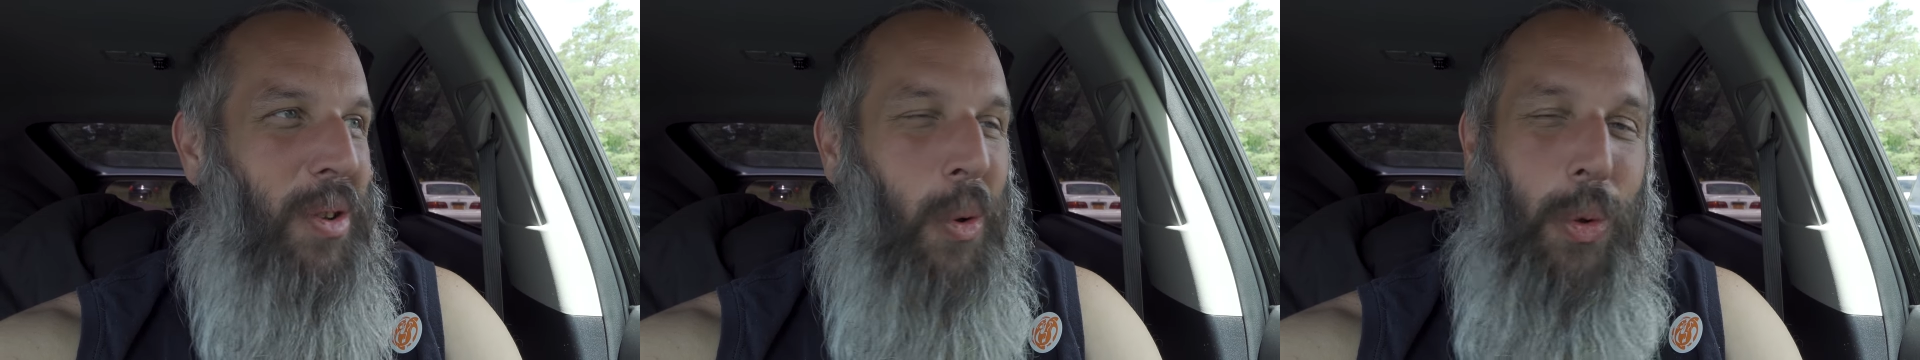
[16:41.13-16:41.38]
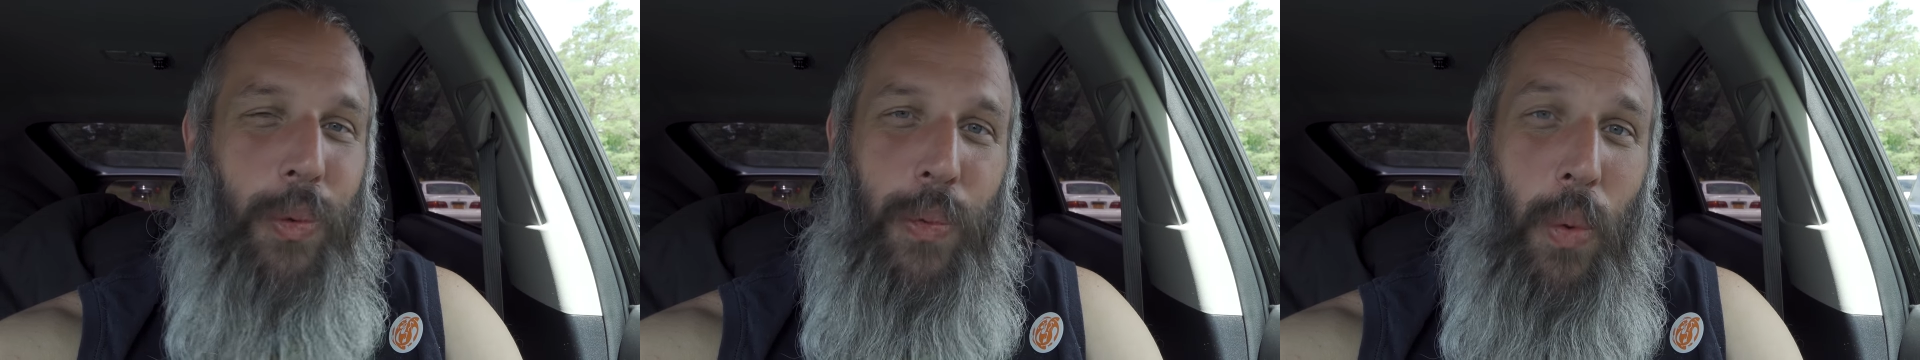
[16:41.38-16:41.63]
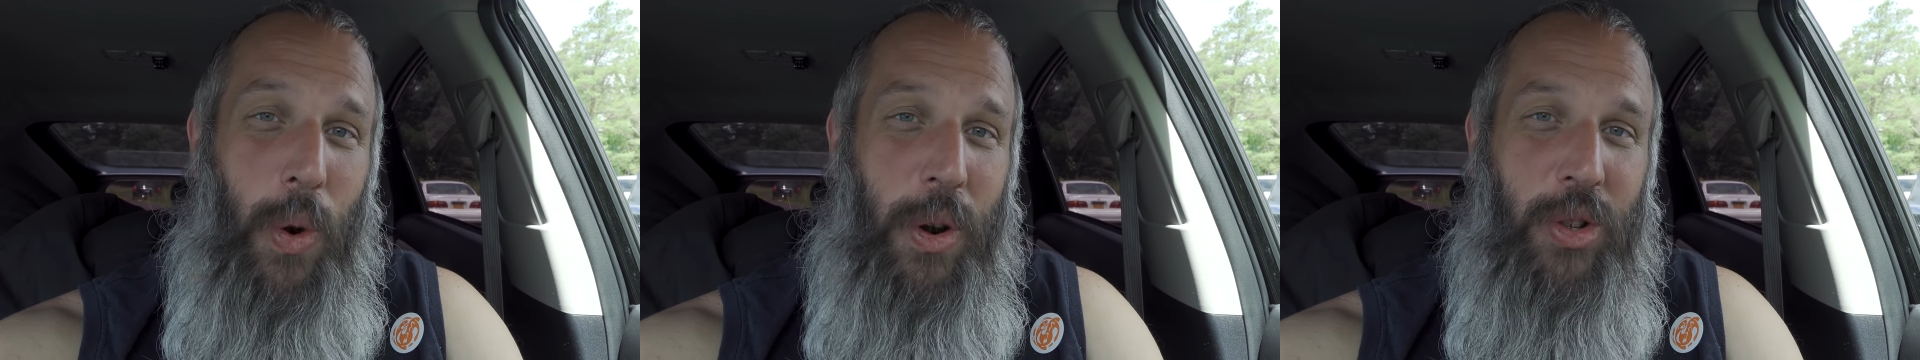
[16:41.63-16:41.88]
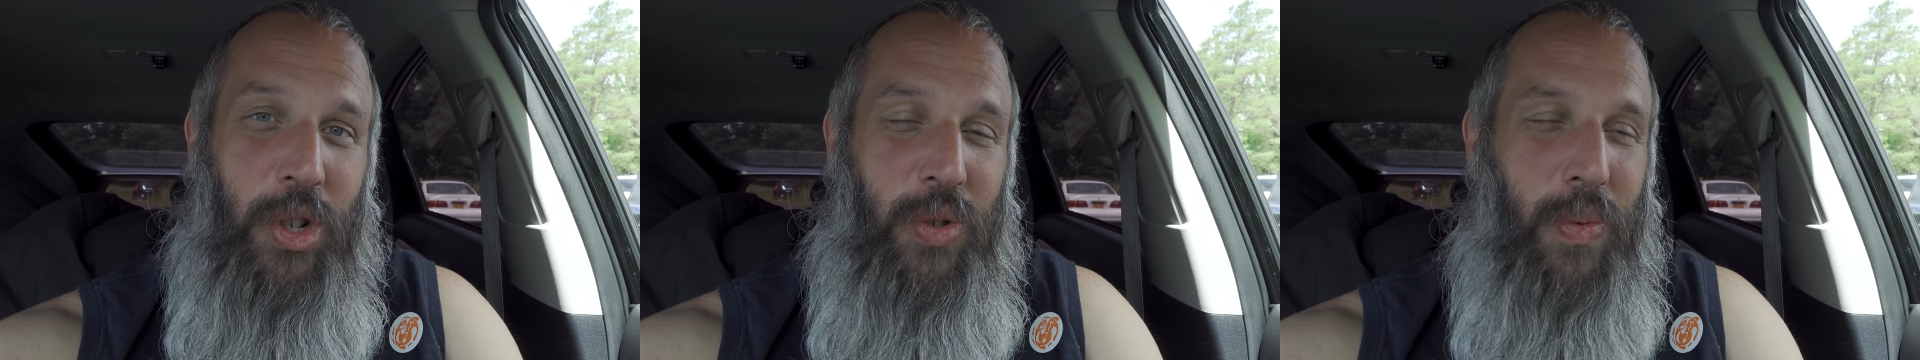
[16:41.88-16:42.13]
Old
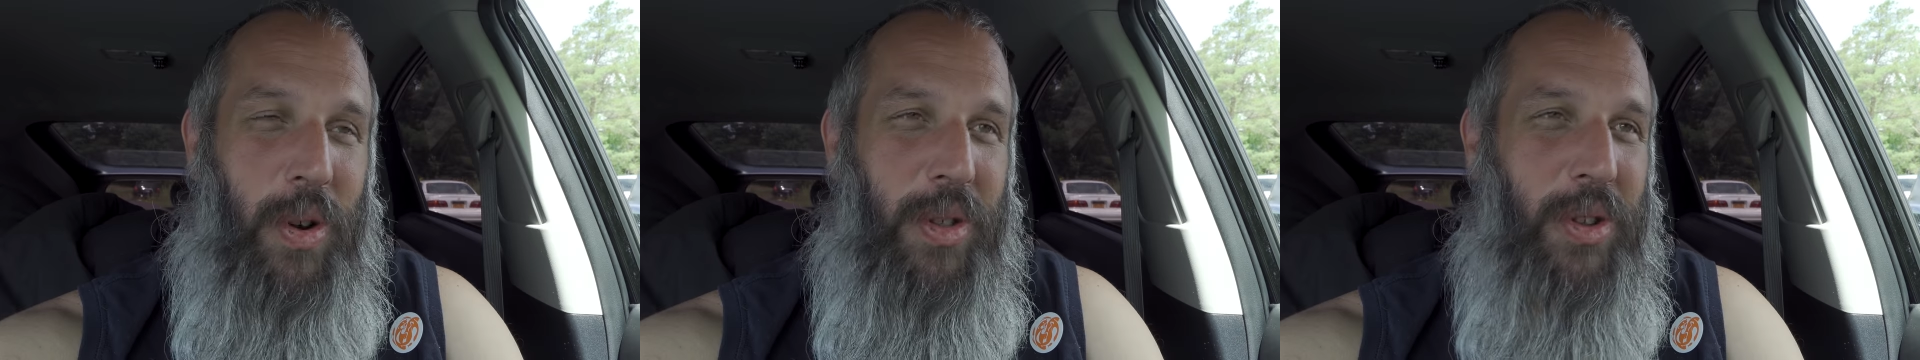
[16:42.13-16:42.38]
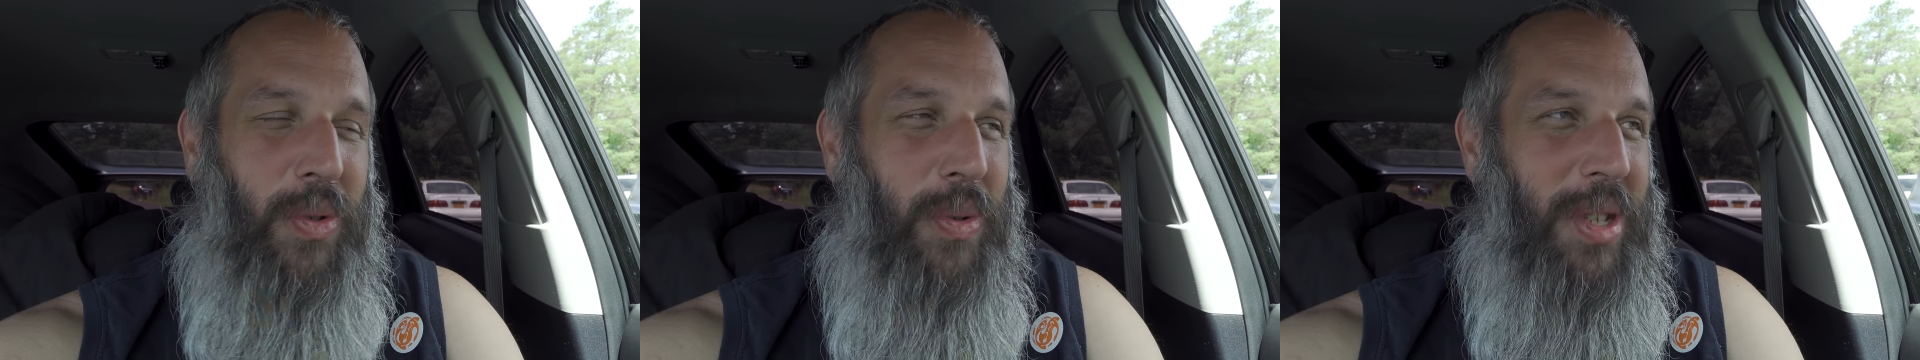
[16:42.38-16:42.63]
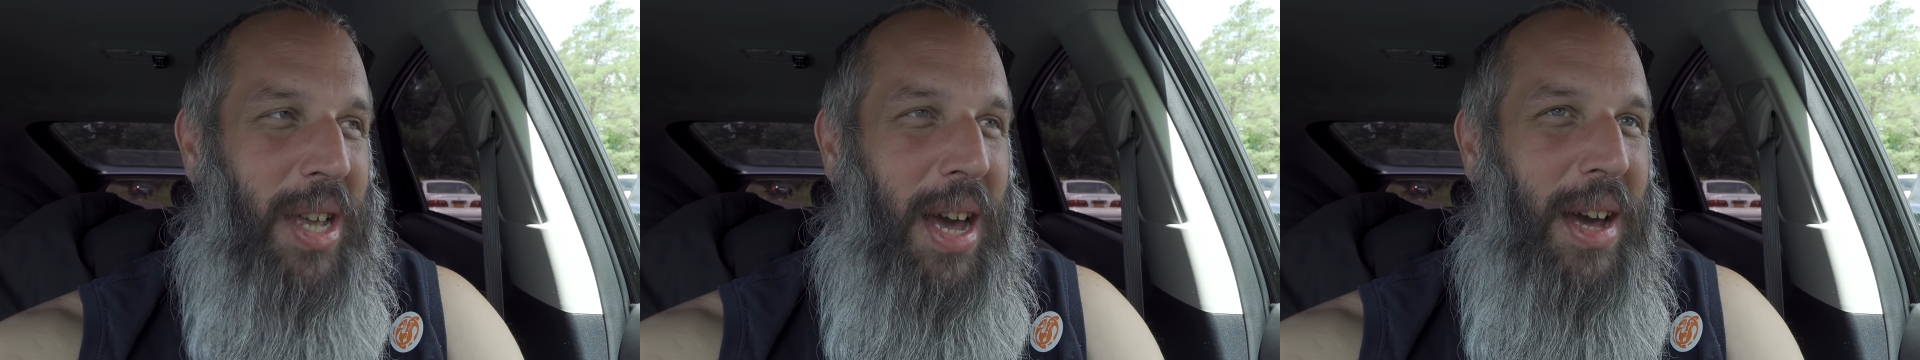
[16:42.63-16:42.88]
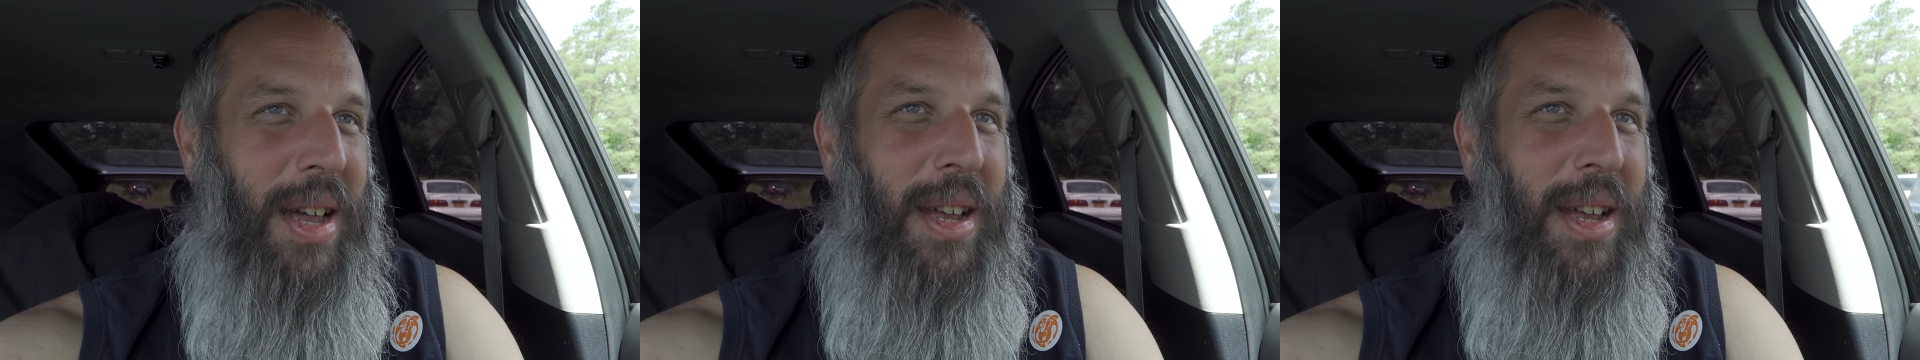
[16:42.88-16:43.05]
Forge is where this was at,